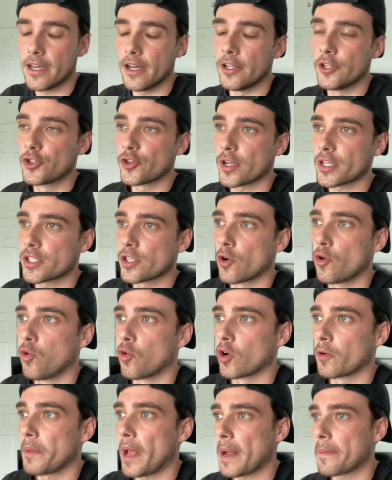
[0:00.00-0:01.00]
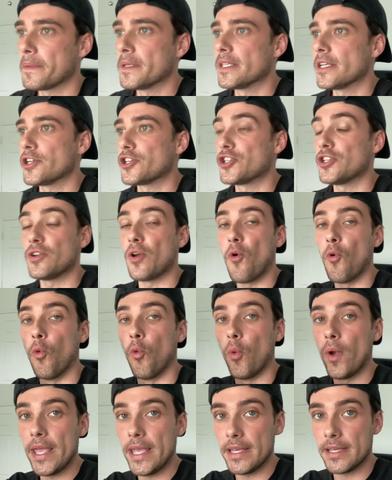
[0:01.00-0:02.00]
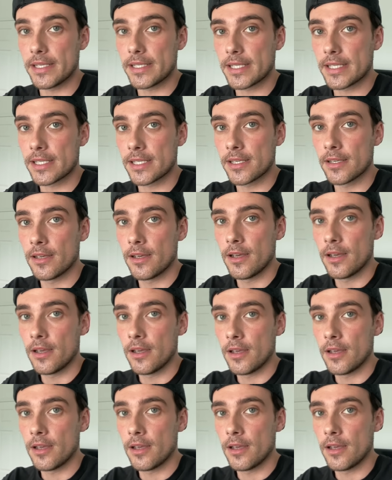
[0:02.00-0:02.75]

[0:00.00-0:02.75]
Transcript: addressed the quarterback position weeks